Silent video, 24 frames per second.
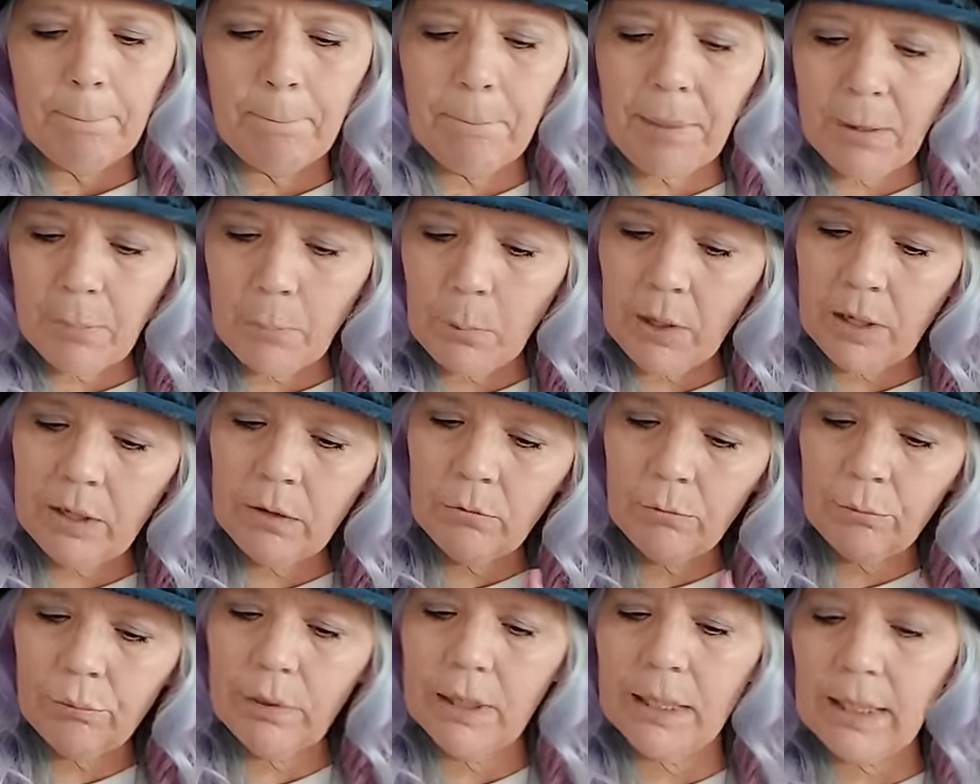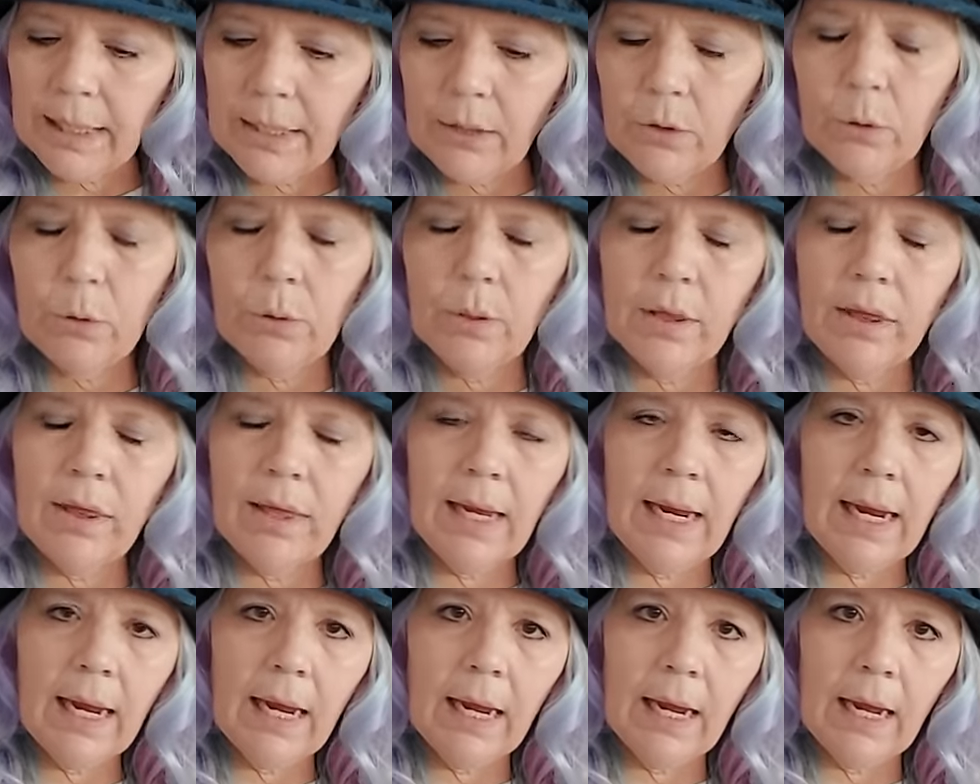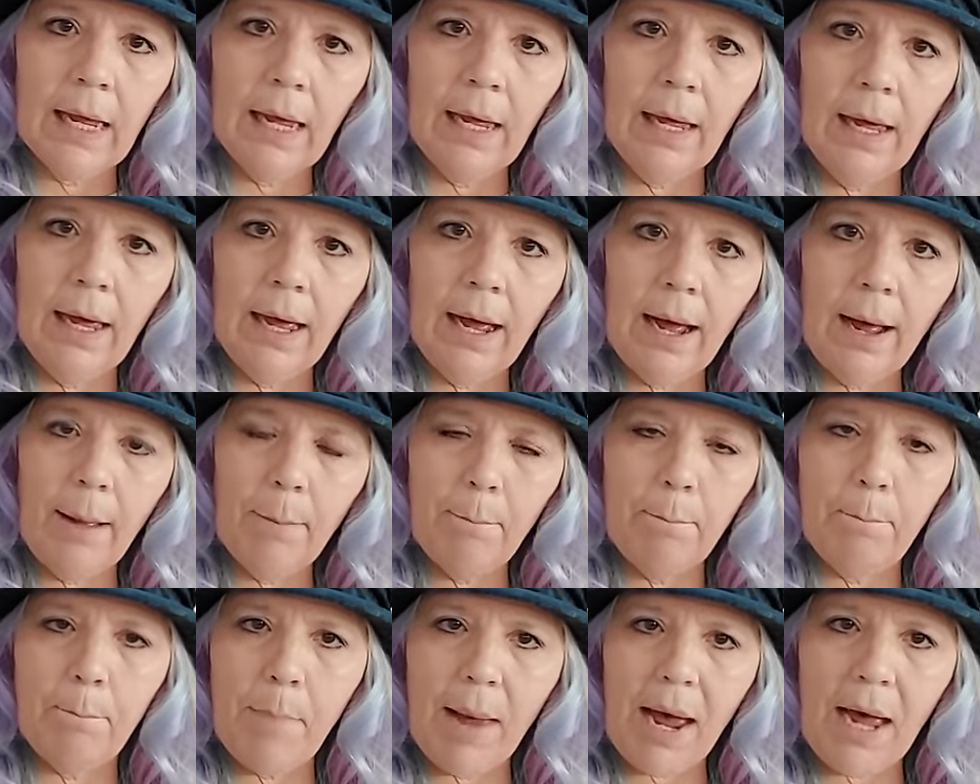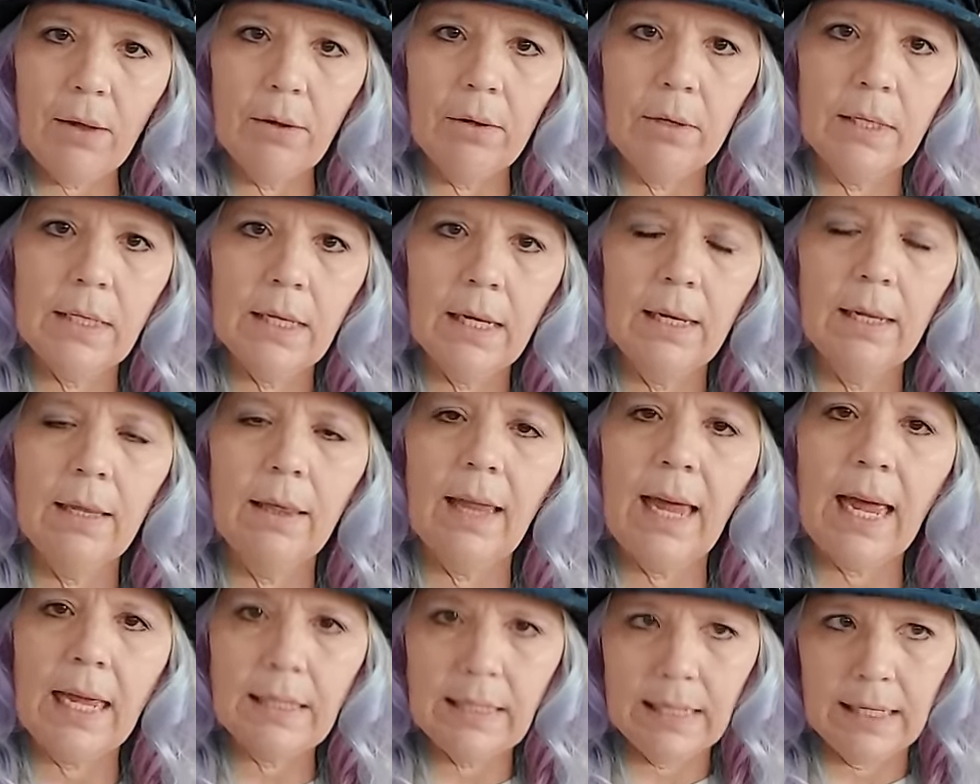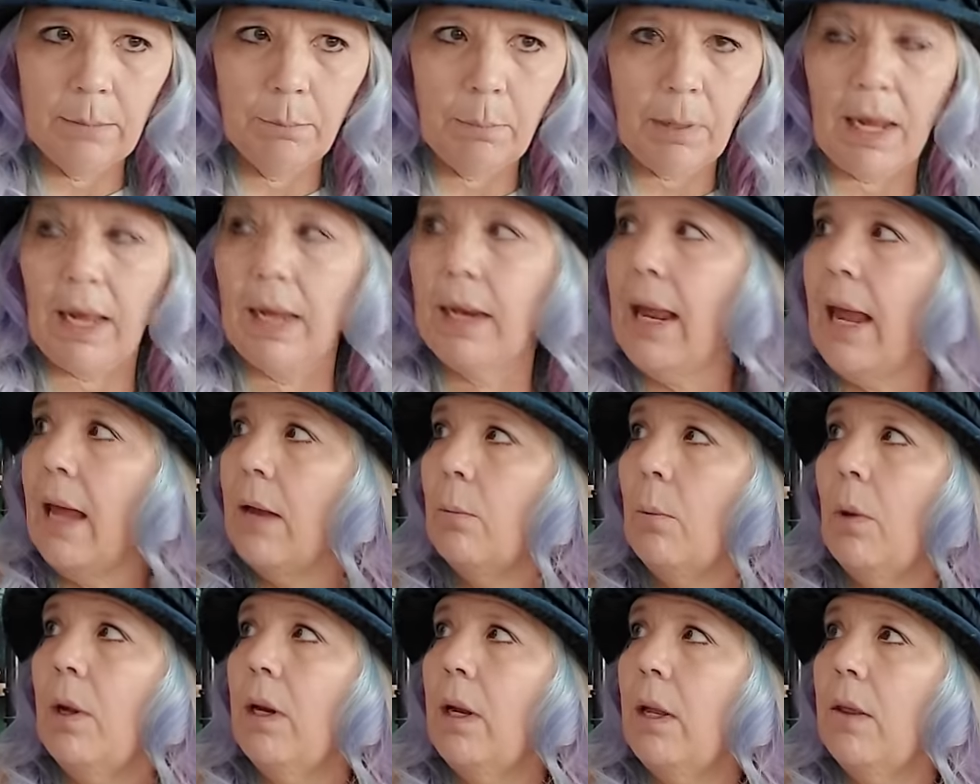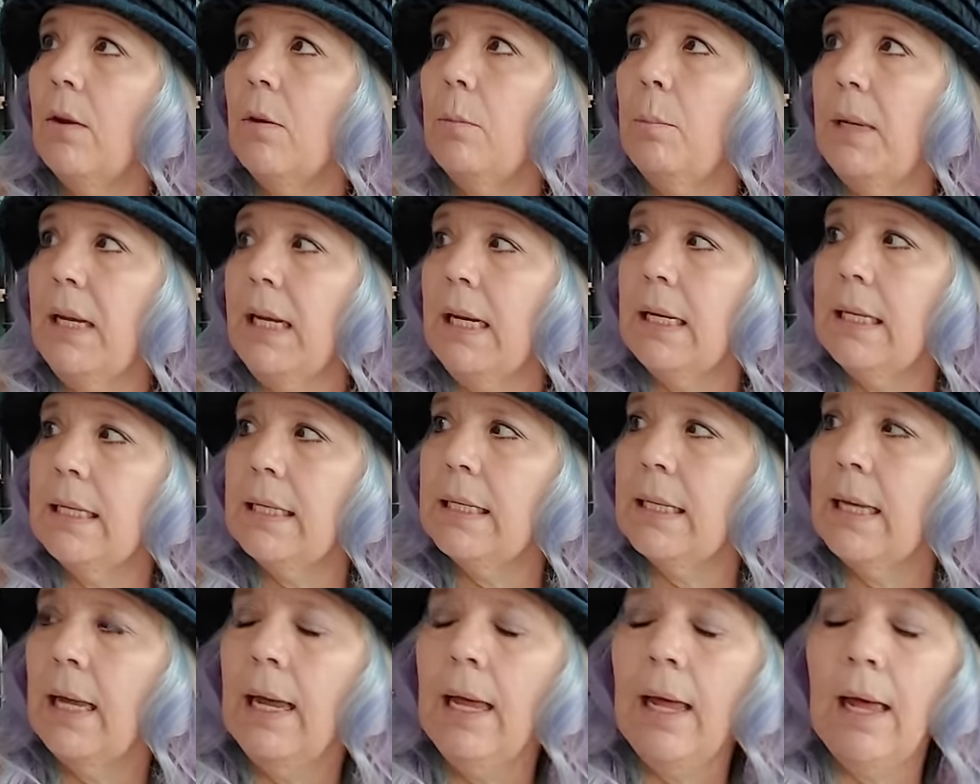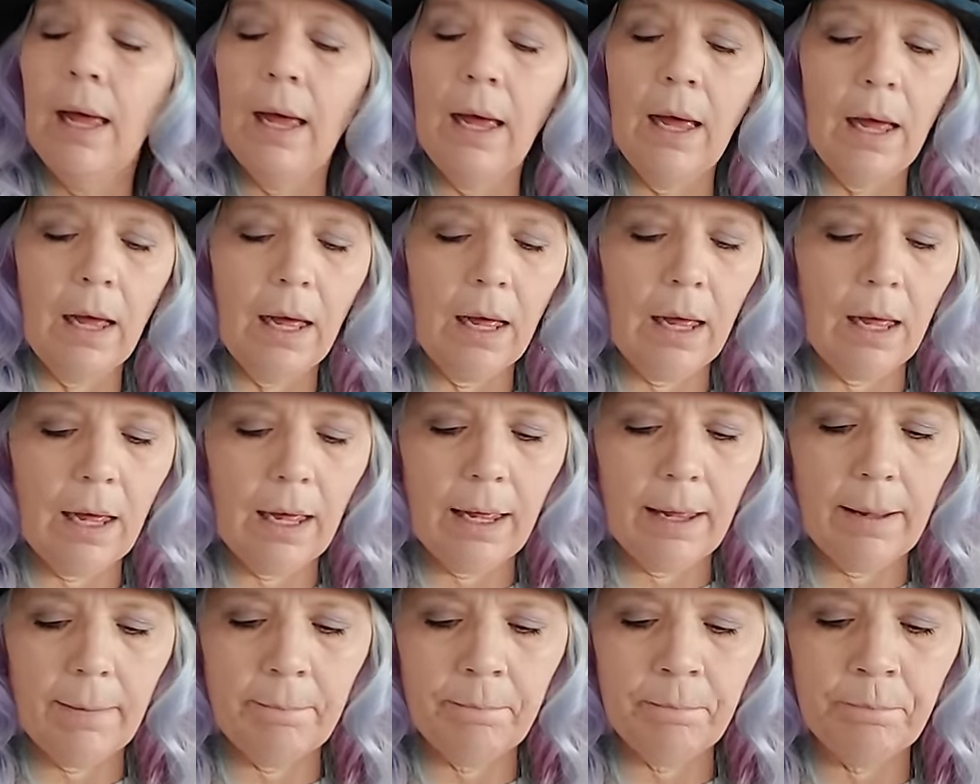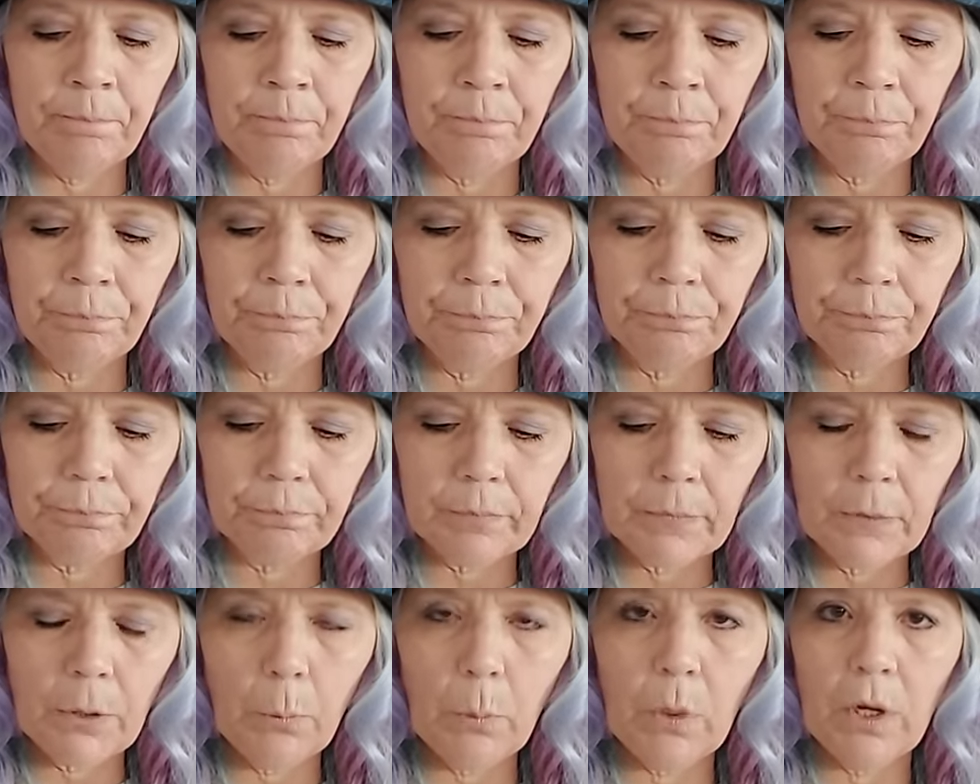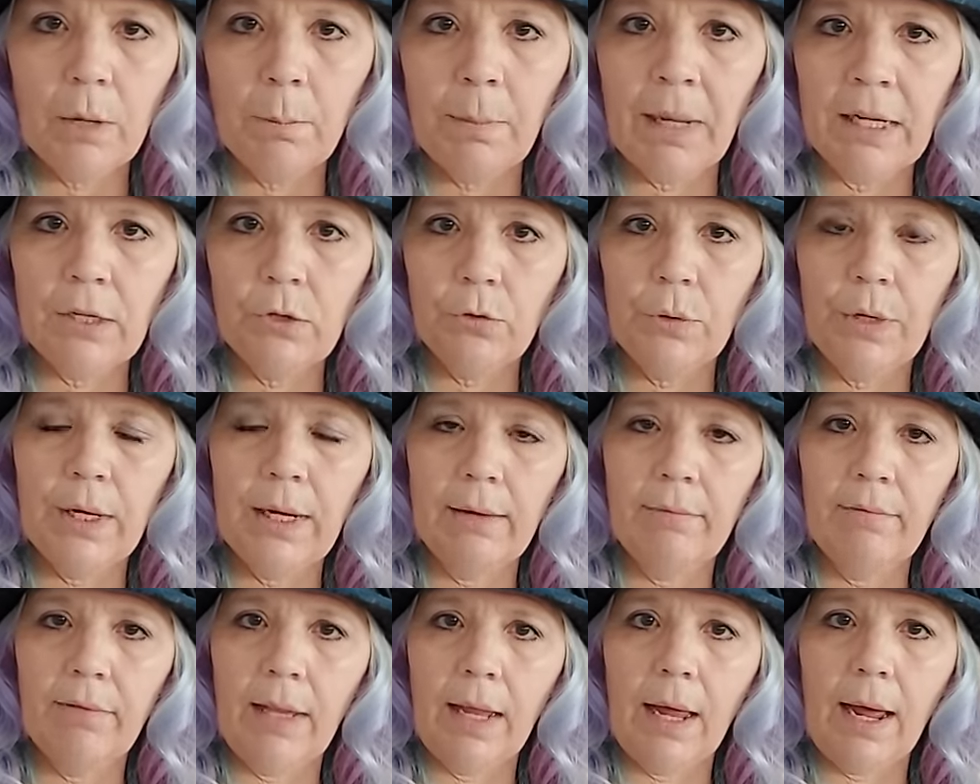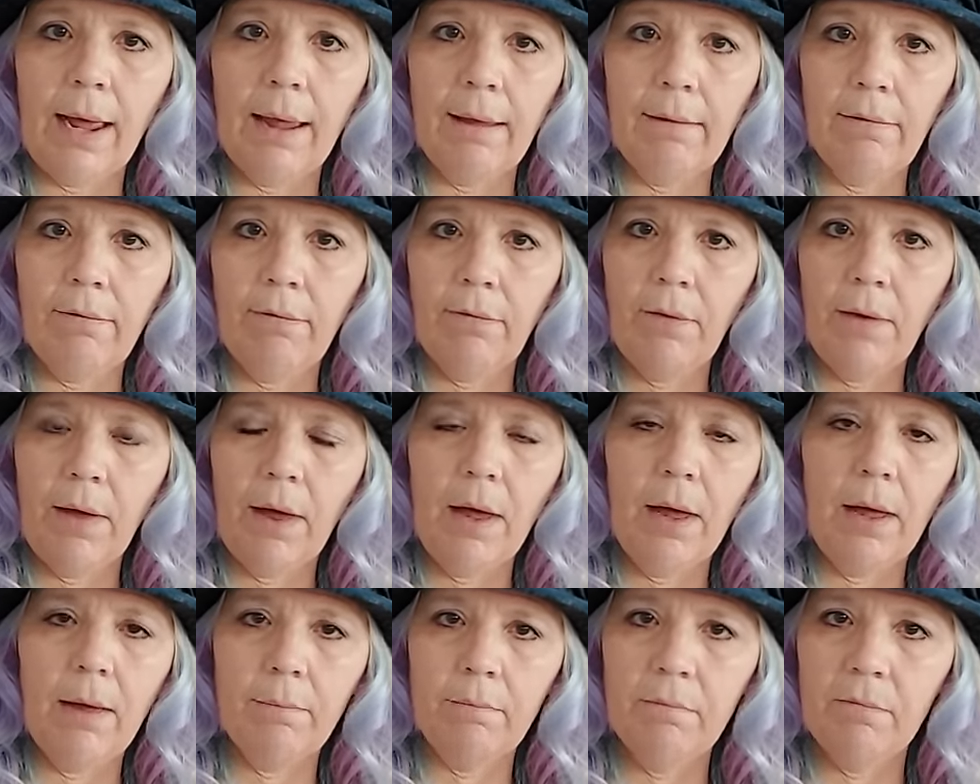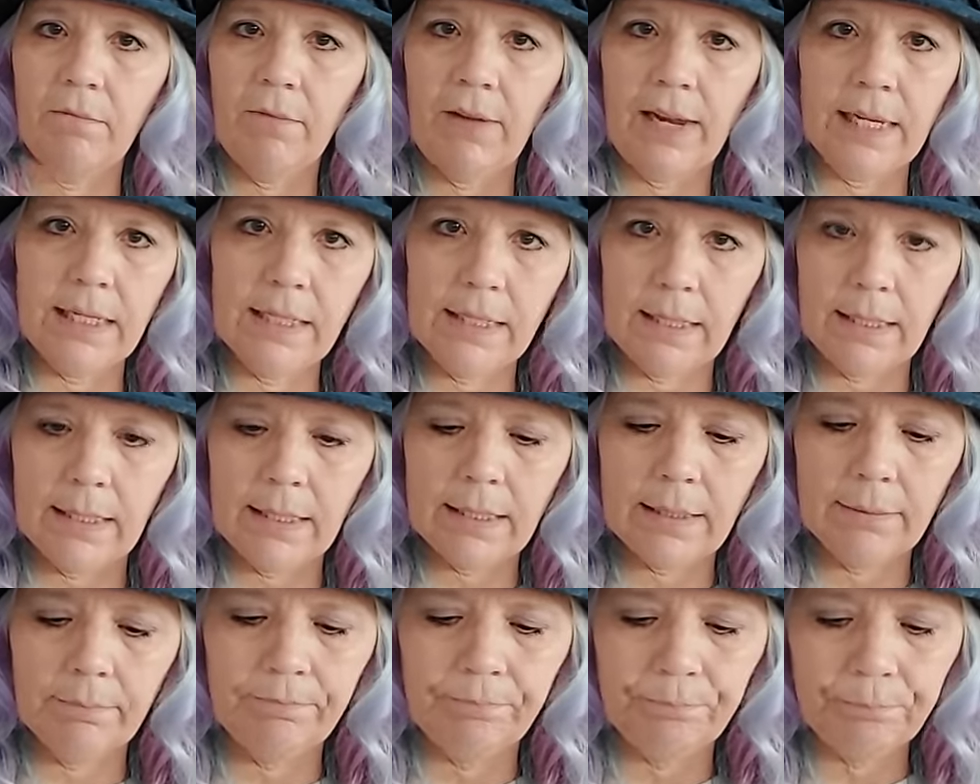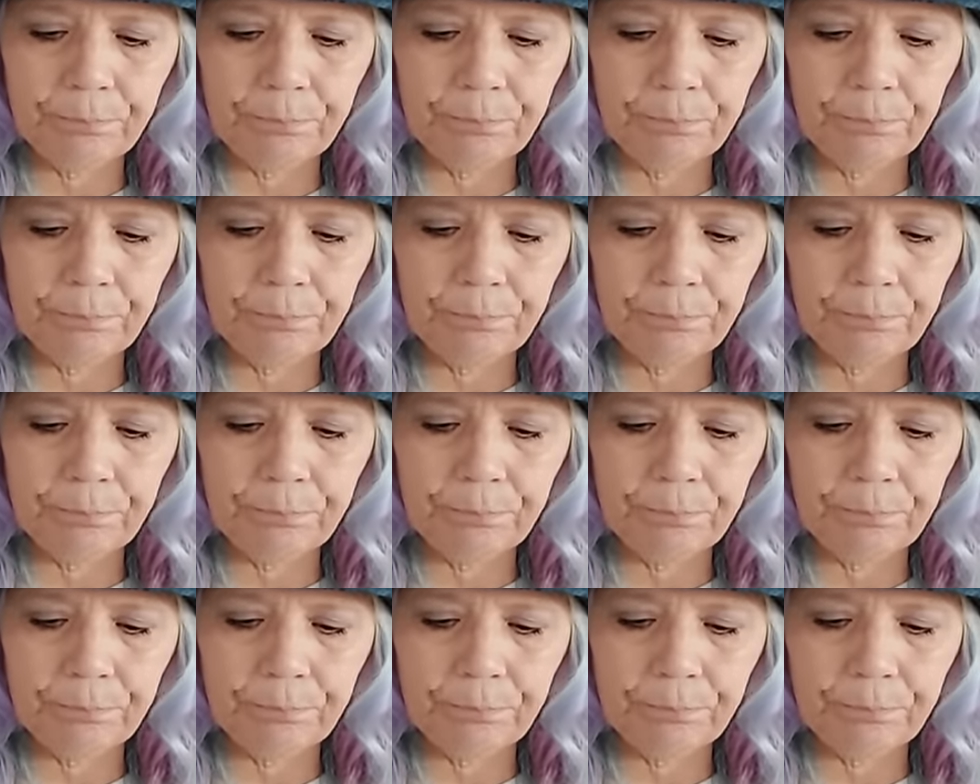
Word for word: But one really cool thing about that teapot and one other piece, um, one of my Tree of Life um, vases,